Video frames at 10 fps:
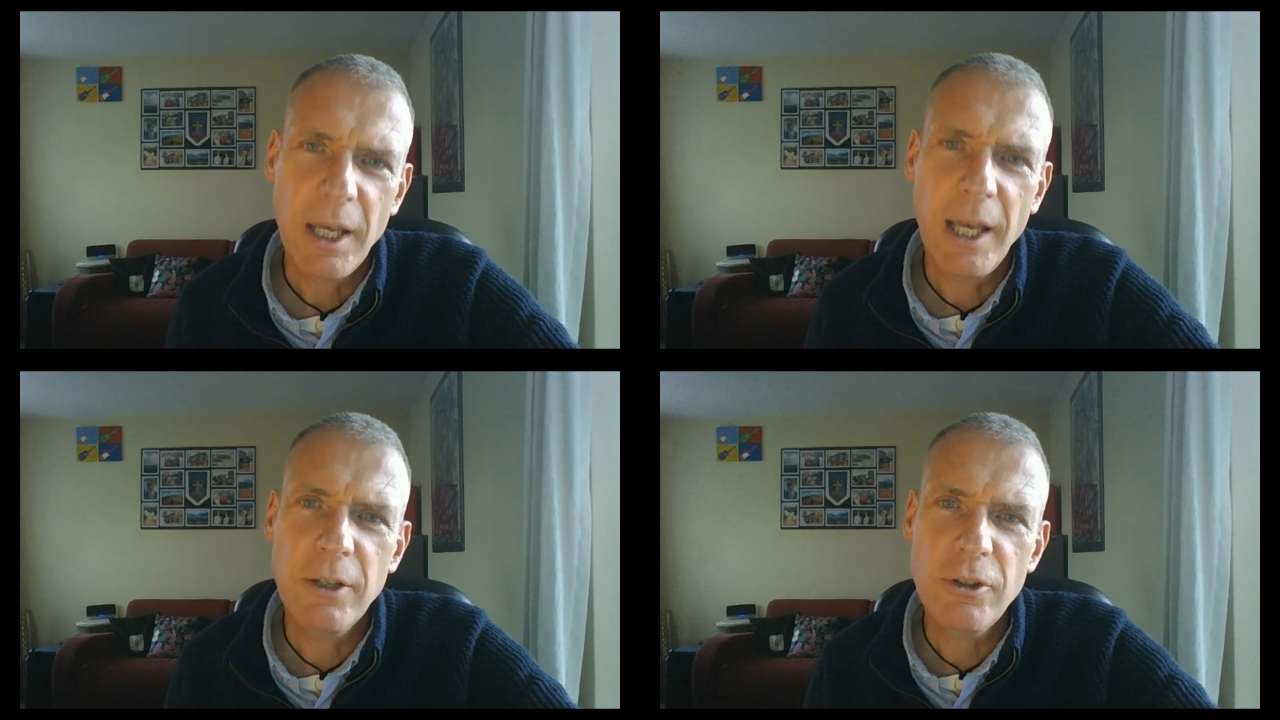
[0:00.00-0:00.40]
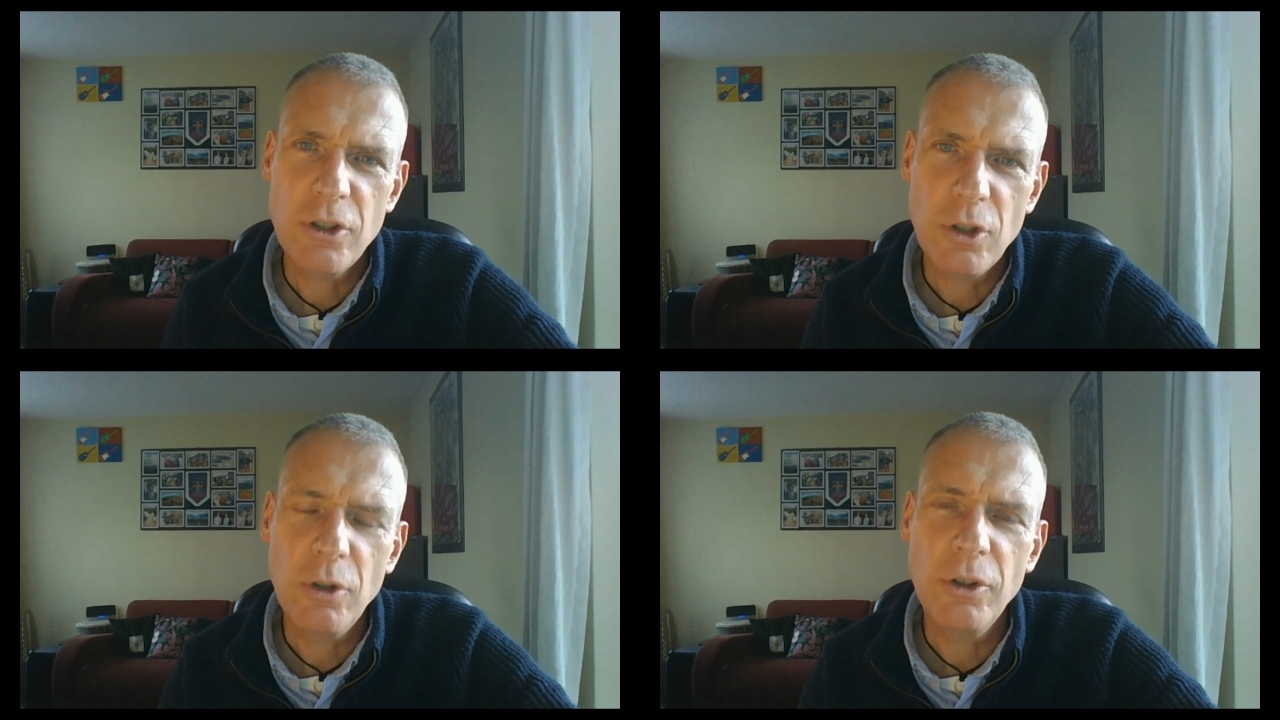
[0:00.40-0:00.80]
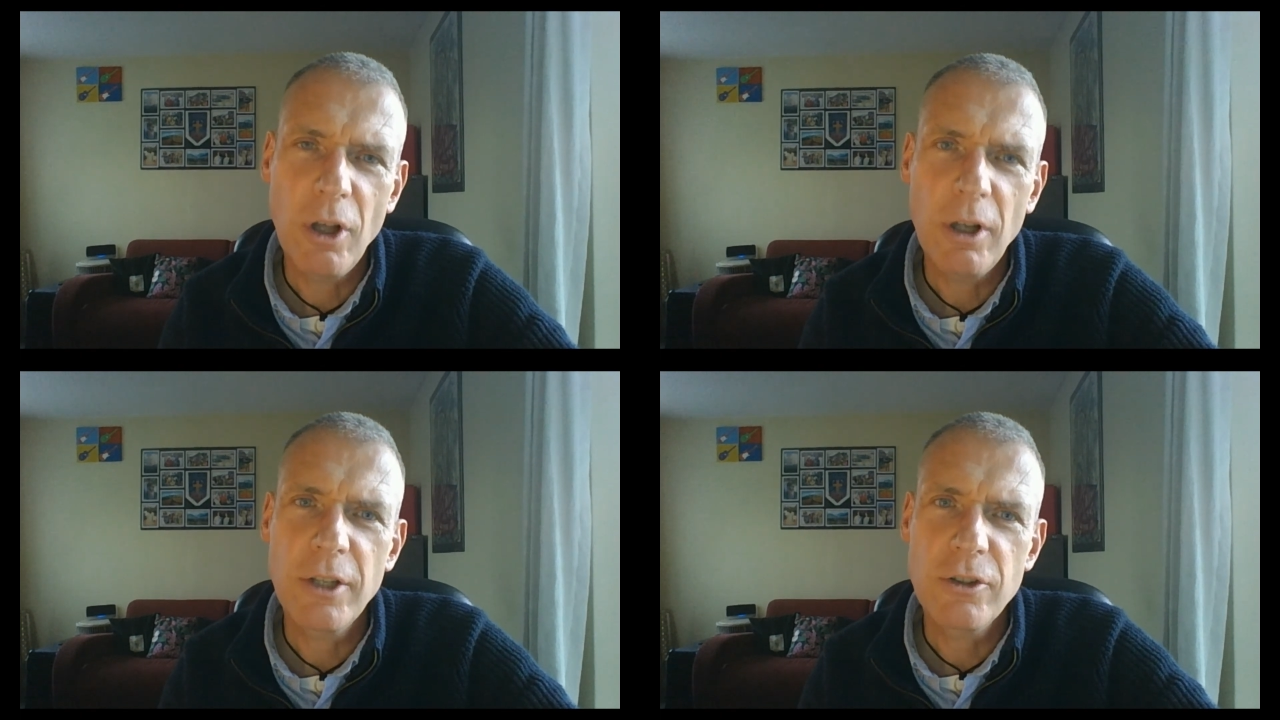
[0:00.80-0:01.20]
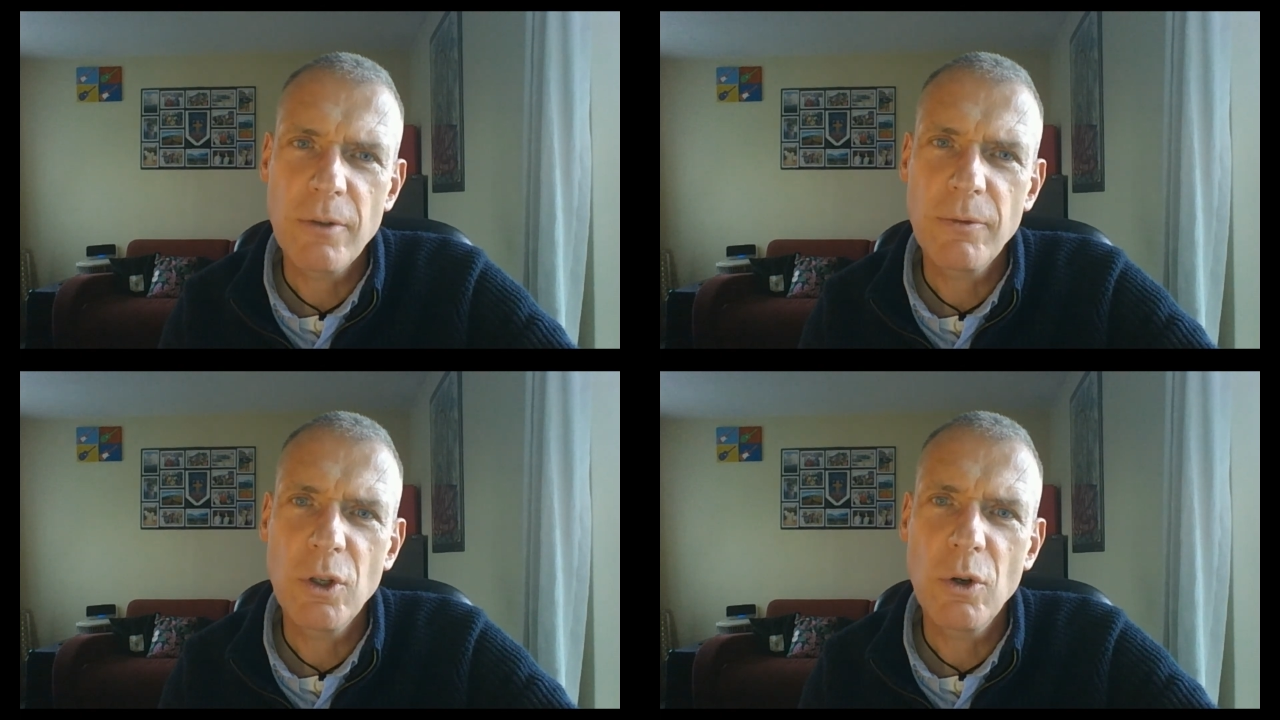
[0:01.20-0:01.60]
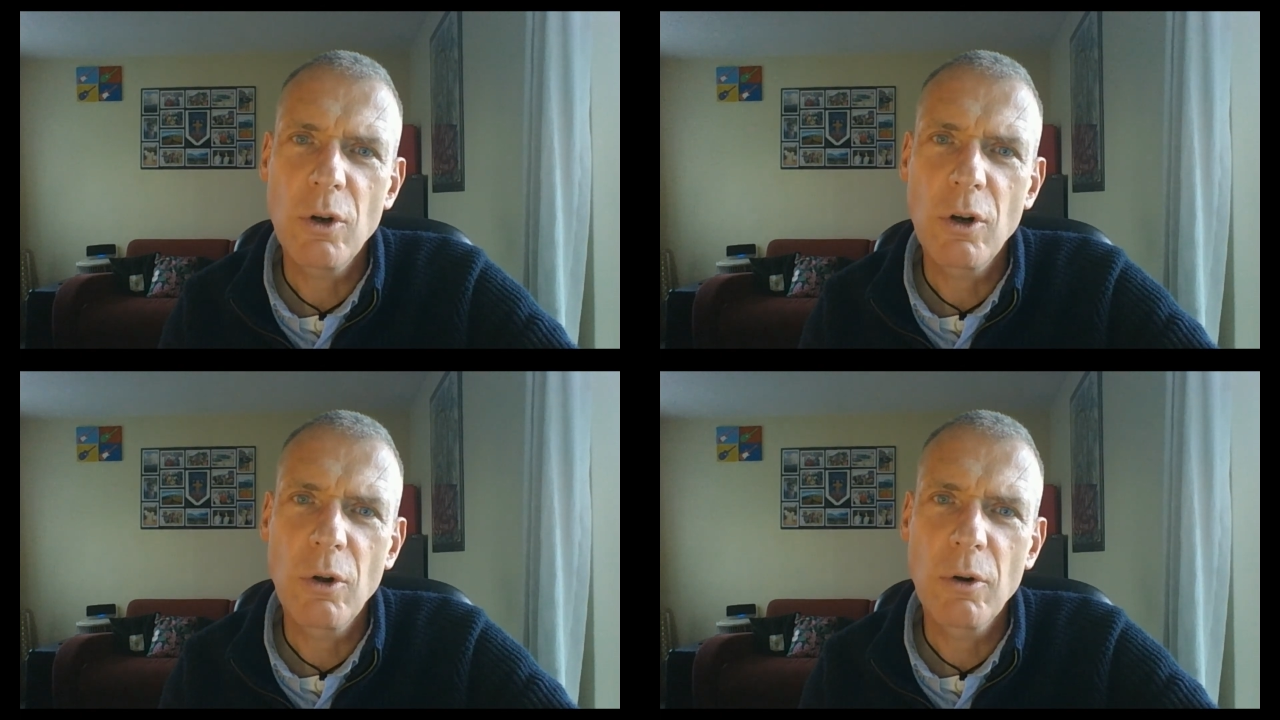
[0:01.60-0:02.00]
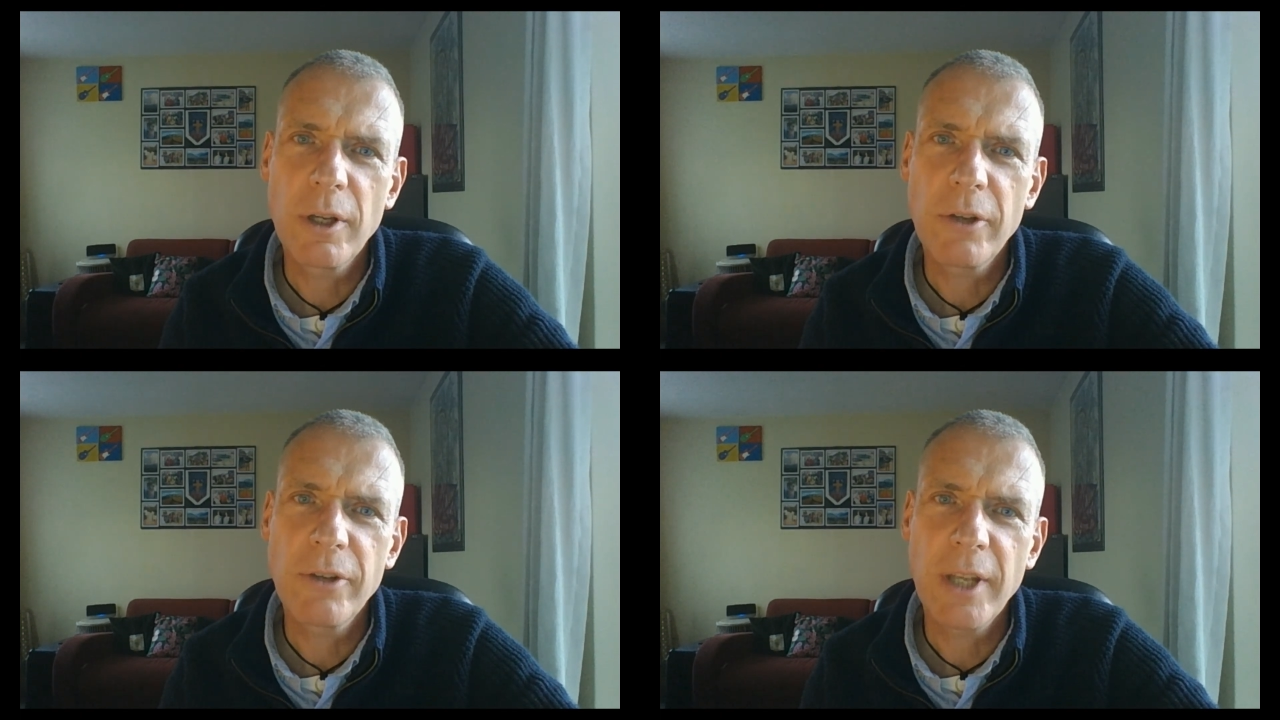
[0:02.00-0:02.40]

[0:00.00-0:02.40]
and a sure knowledge of your glorious